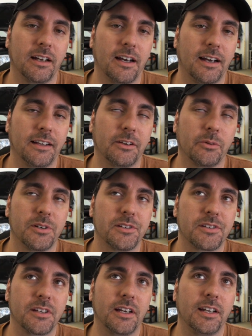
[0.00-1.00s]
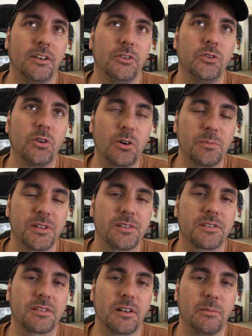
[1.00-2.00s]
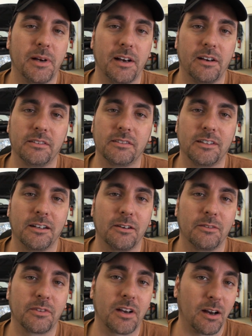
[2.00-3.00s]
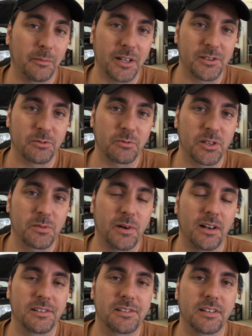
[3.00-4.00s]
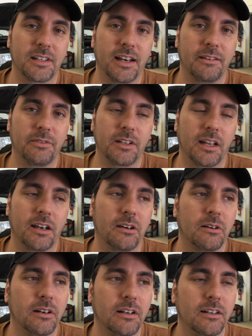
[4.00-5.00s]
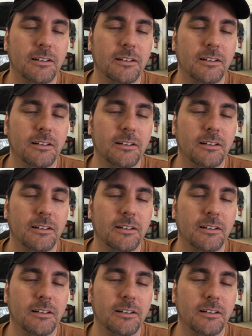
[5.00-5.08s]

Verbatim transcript: Uh, there was an enormous amount of comments and response to that video.